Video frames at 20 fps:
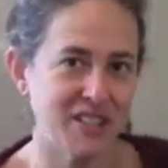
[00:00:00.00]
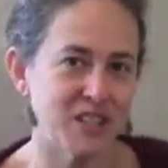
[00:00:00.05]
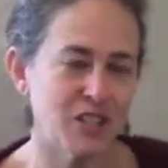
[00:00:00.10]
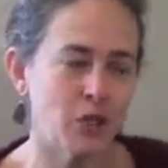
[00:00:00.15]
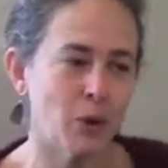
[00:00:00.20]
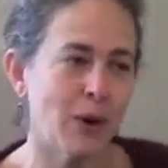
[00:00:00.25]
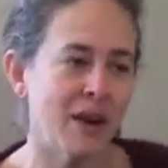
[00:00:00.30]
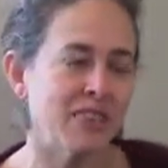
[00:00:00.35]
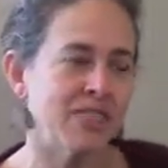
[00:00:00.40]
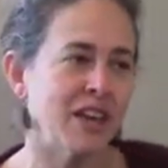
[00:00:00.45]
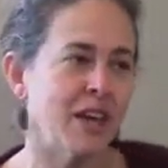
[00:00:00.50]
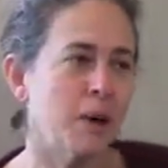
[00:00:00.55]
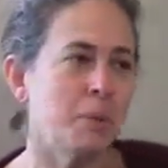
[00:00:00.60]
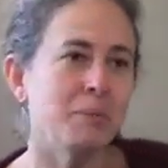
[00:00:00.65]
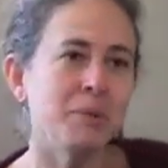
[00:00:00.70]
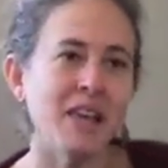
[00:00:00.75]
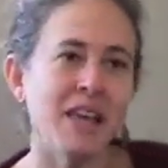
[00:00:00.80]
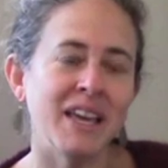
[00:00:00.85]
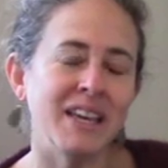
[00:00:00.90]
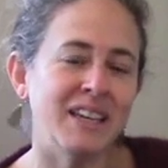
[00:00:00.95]
So I think a
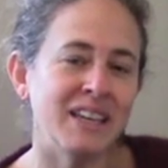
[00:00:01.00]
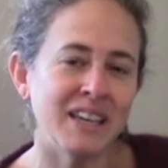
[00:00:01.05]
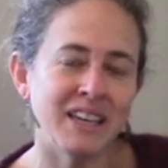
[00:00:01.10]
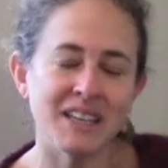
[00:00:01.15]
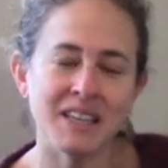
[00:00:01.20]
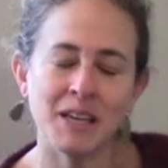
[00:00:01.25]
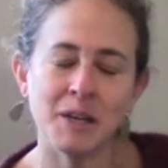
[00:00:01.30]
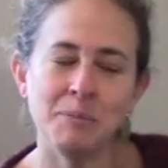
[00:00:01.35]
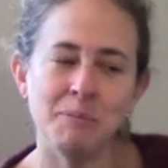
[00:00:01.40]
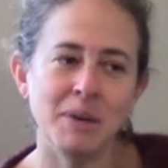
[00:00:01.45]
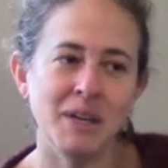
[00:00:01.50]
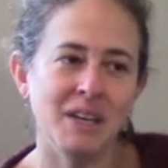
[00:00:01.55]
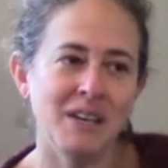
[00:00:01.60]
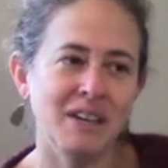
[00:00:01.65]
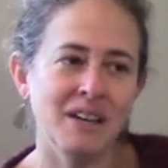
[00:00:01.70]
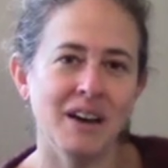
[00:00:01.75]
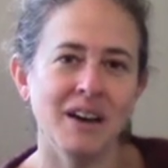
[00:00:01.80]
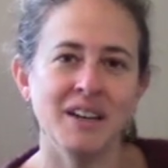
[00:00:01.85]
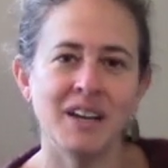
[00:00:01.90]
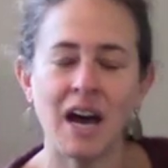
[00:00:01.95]
blanket can
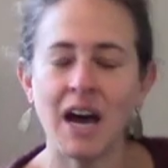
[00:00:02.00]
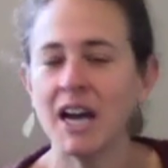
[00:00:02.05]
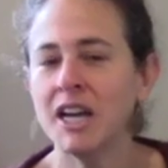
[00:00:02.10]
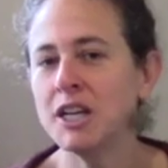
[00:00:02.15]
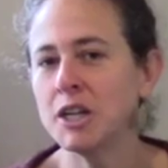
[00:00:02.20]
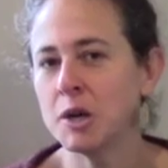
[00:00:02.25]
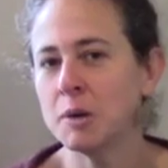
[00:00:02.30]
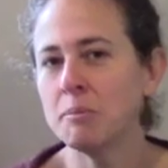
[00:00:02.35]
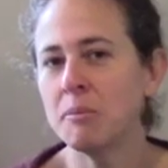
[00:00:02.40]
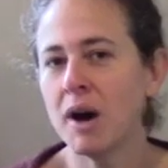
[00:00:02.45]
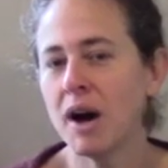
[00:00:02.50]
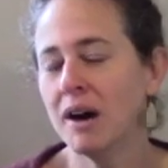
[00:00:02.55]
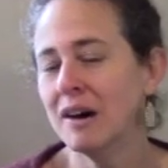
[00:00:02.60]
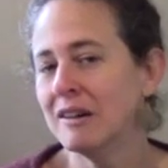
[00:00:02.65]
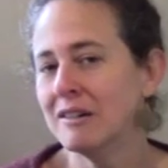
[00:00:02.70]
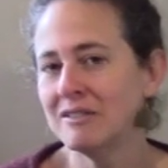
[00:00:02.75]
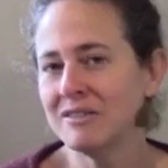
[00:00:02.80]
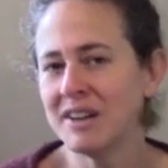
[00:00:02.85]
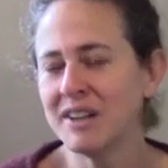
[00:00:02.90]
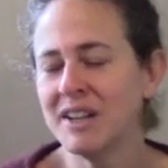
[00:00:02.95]
be an item
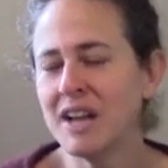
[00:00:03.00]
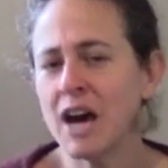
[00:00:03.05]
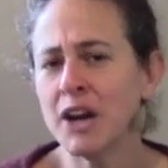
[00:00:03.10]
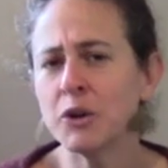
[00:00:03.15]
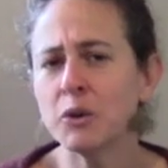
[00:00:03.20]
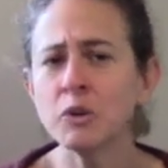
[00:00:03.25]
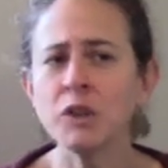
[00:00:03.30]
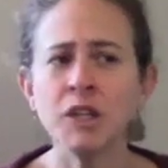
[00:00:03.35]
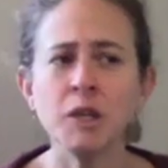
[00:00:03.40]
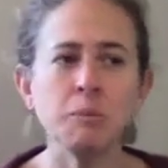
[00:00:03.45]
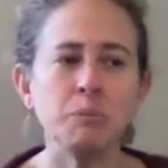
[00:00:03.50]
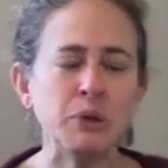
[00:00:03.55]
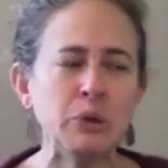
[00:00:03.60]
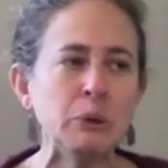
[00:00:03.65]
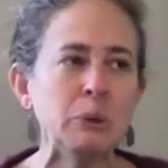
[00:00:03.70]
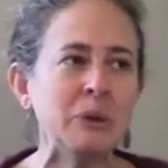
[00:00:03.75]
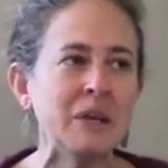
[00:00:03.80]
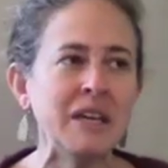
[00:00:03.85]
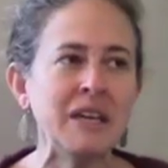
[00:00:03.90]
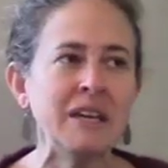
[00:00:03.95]
of not only
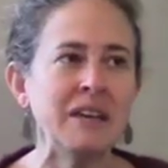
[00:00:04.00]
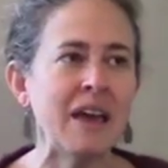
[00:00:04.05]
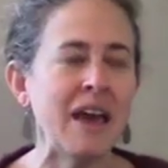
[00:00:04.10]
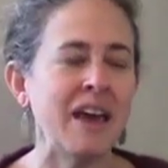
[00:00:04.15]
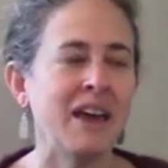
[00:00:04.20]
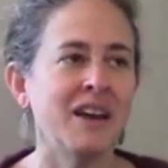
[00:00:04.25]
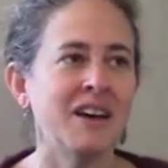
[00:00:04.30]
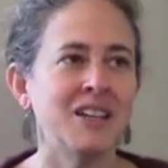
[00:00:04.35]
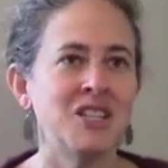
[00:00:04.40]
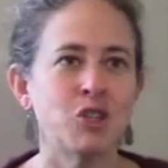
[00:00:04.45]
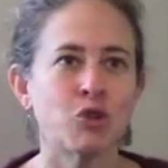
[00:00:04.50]
beauty and